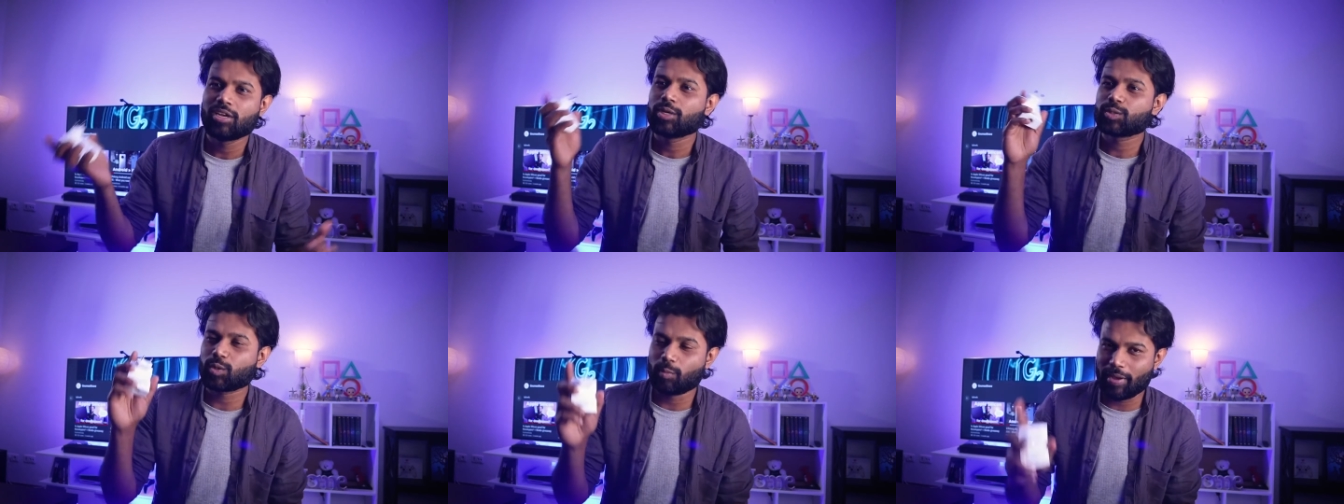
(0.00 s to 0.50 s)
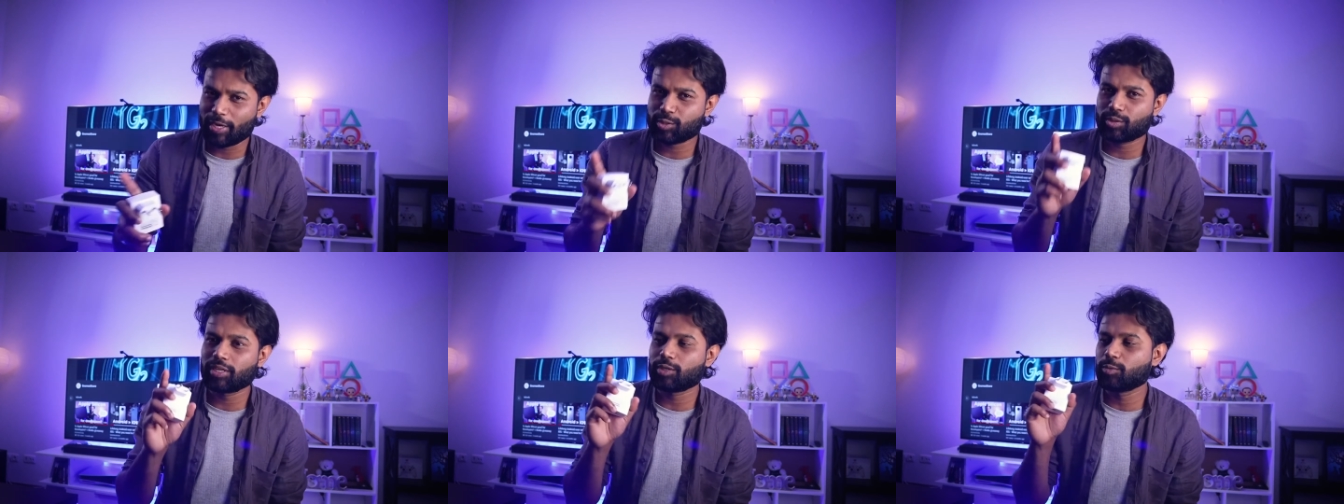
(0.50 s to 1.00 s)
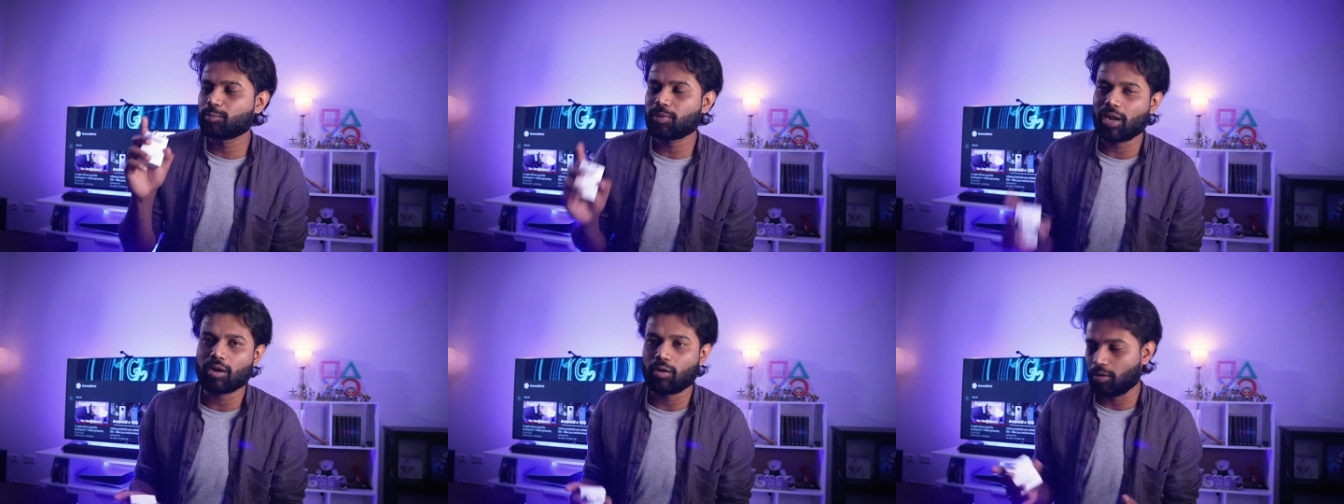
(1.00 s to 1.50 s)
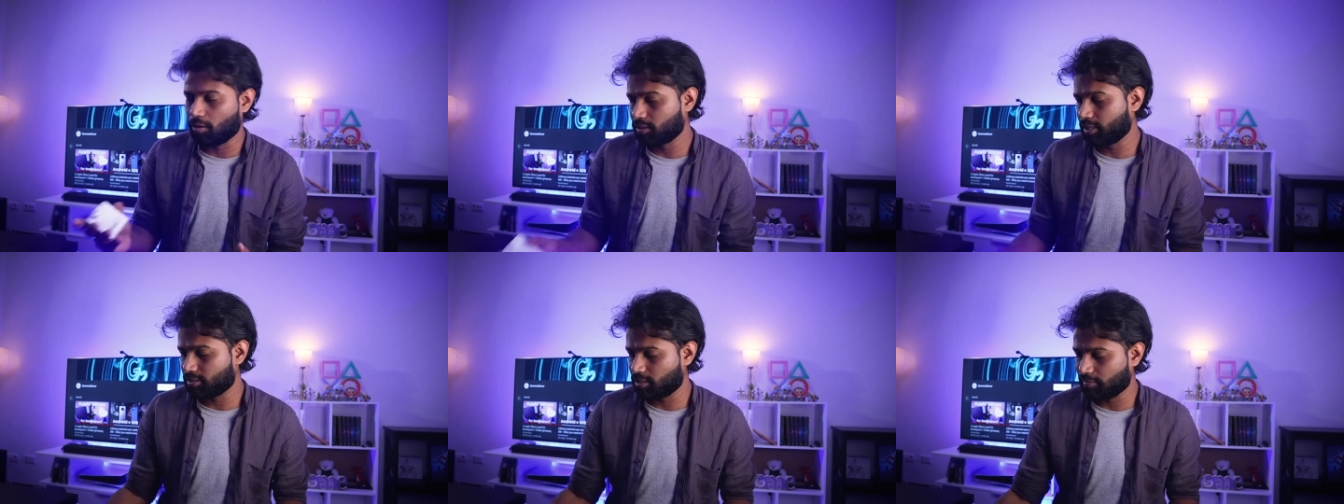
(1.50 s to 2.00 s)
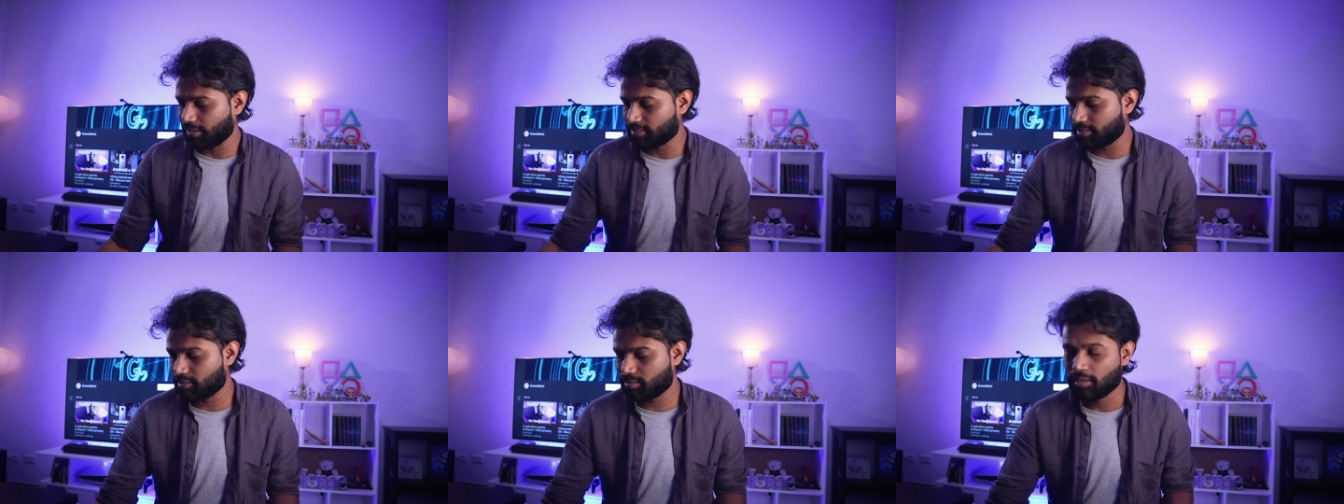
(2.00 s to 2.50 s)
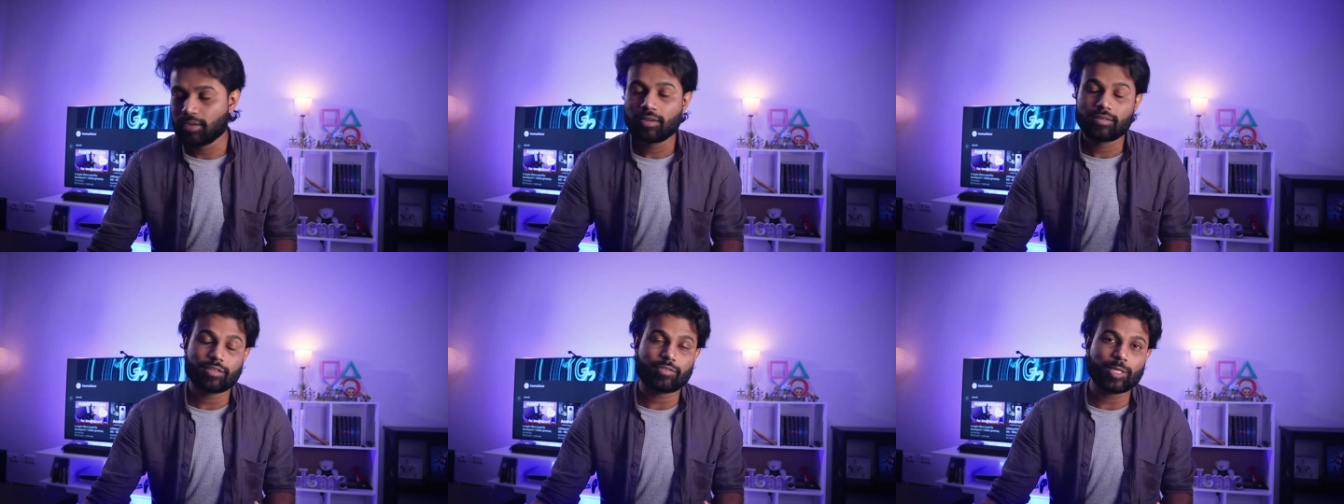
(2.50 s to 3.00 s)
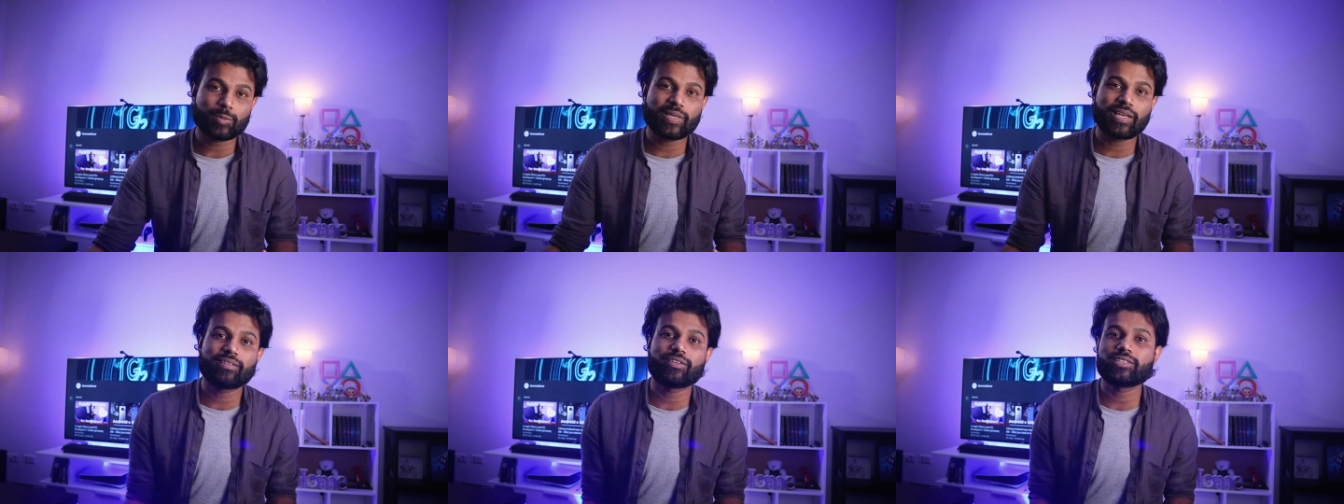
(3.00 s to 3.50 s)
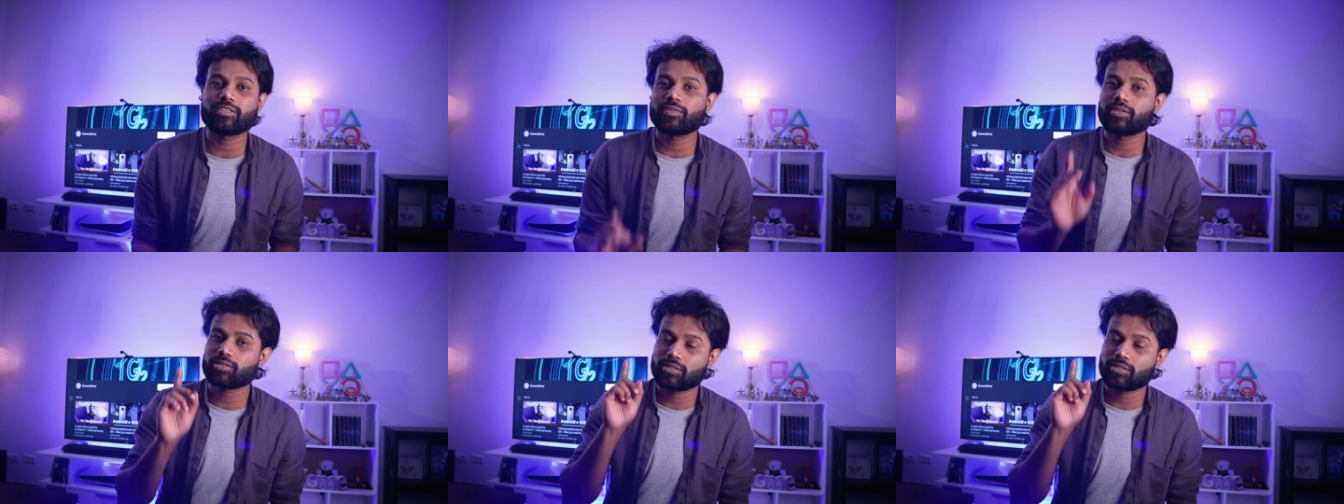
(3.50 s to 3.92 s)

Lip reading: So make sure that you plug all these devices, the transmitter and the receivers,